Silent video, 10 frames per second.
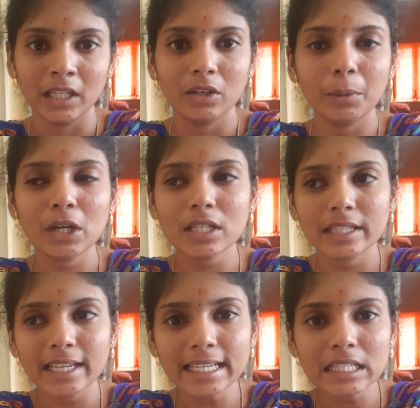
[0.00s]
because
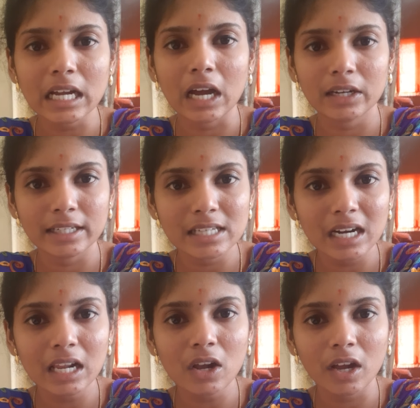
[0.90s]
these are
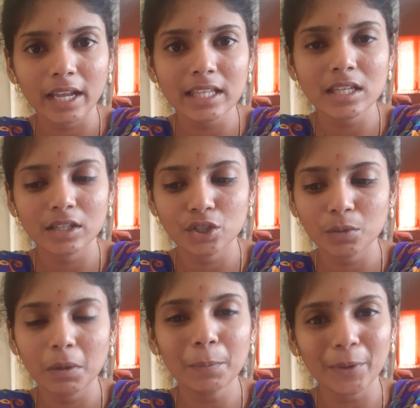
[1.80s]
internal organs should
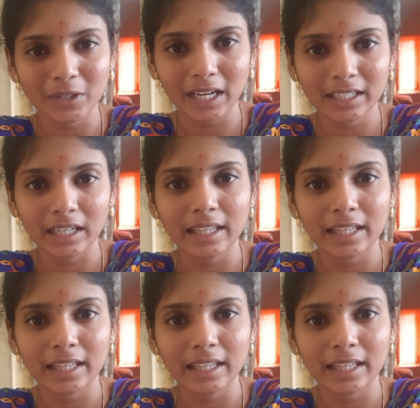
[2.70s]
be protected.